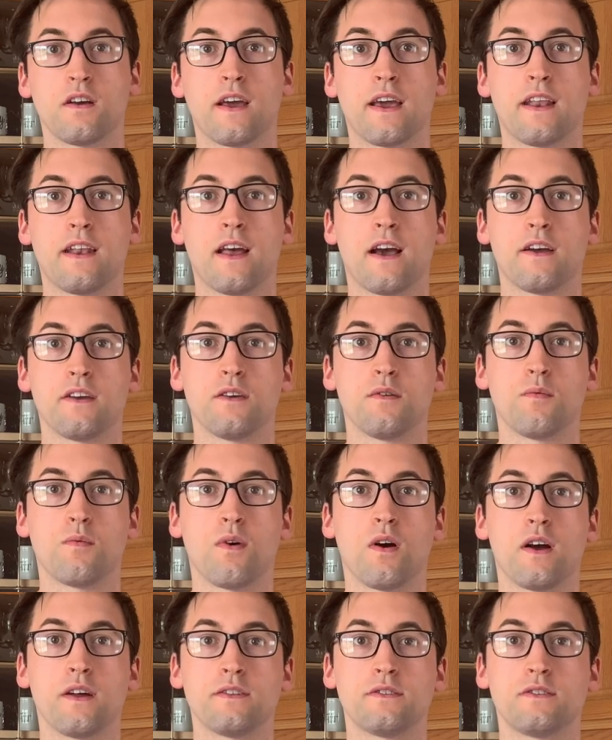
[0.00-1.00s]
And now you
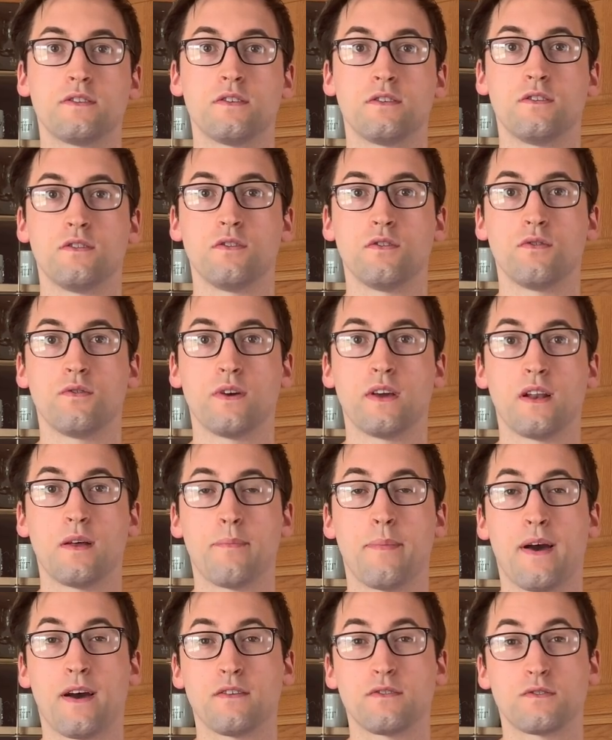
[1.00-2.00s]
want to do it
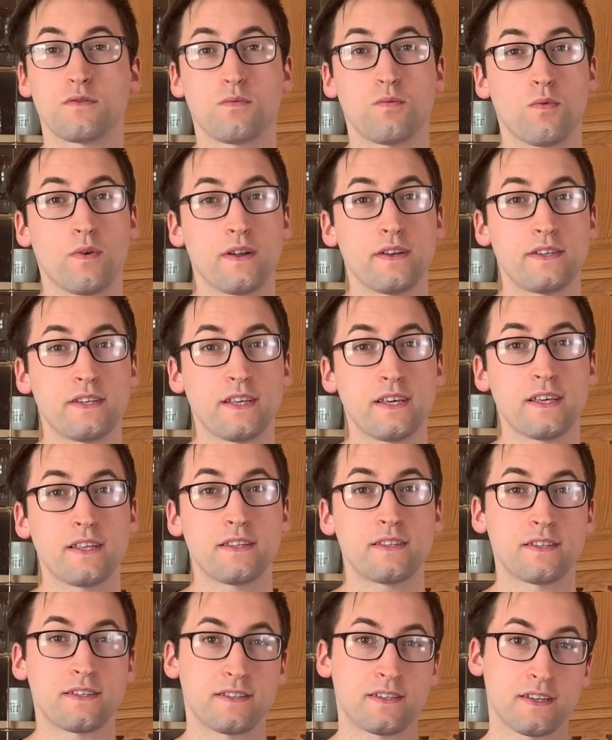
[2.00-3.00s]
about 20
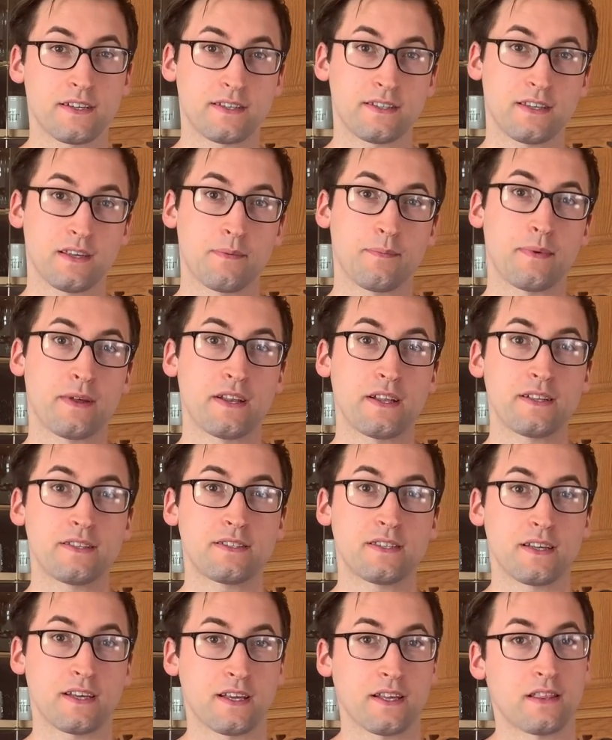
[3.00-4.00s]
to 60
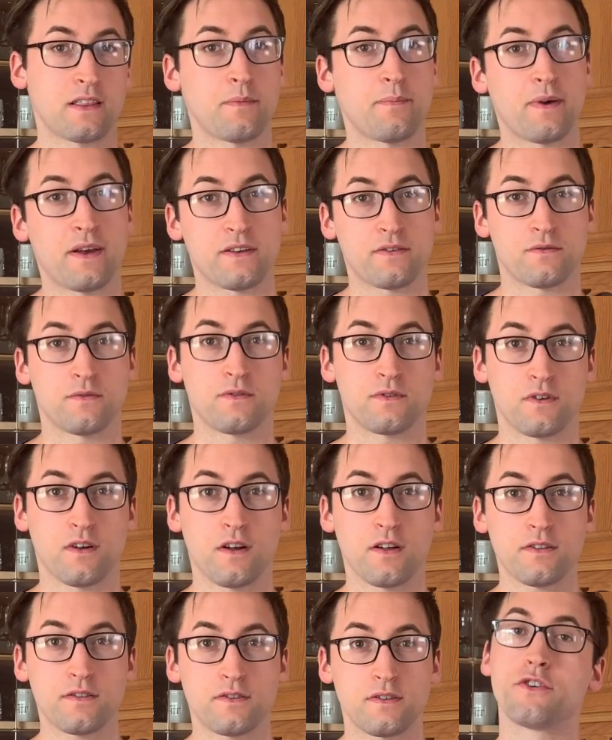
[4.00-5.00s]
minutes to get the best
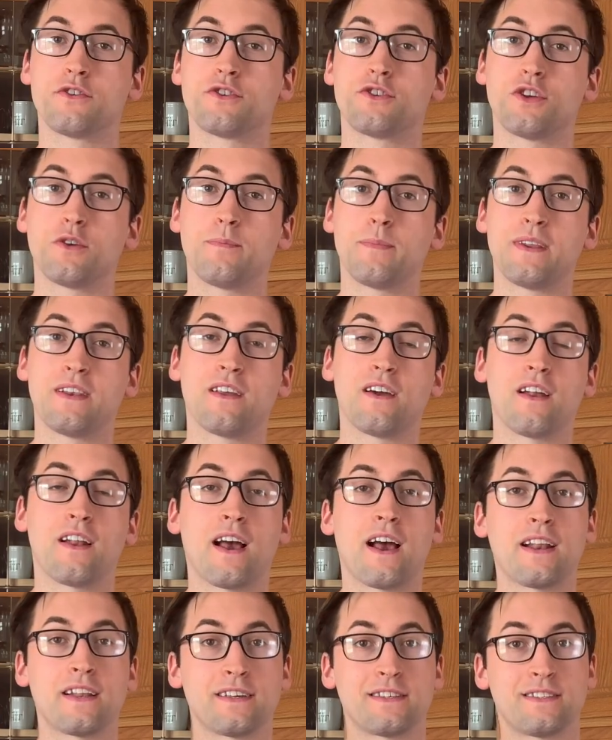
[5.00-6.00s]
results. It should be done
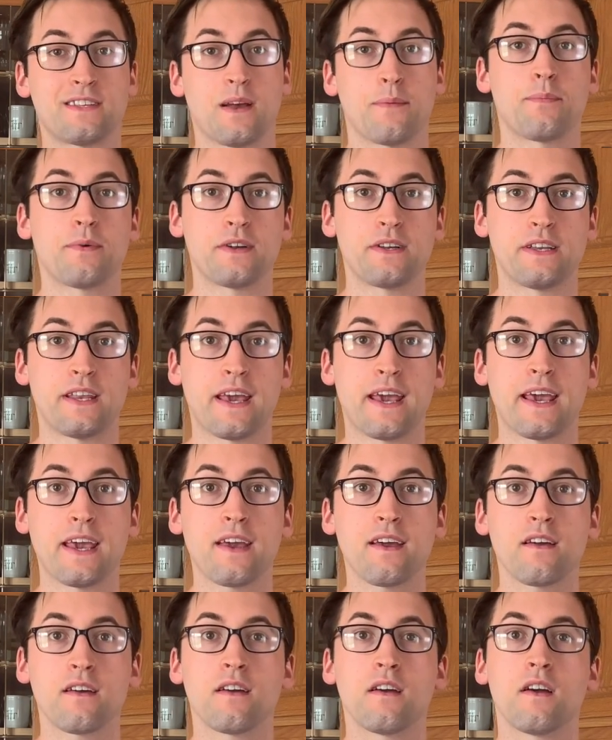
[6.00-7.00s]
on a separate
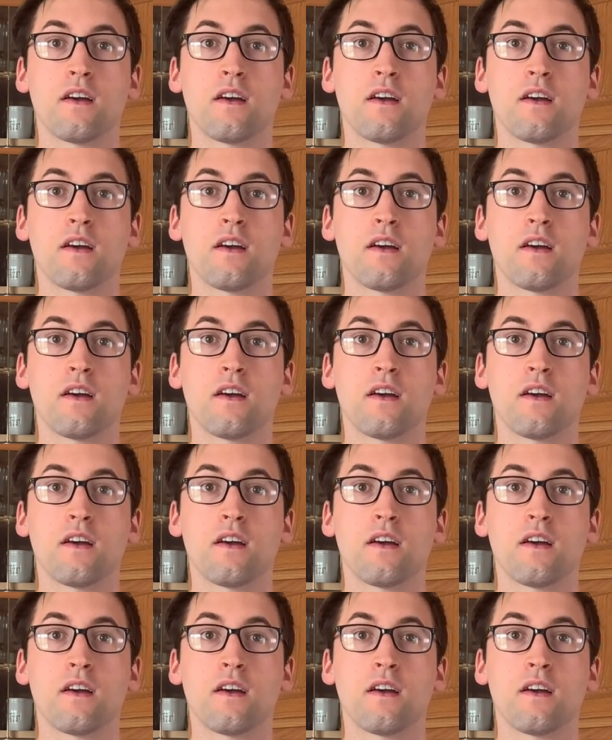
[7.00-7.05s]
day.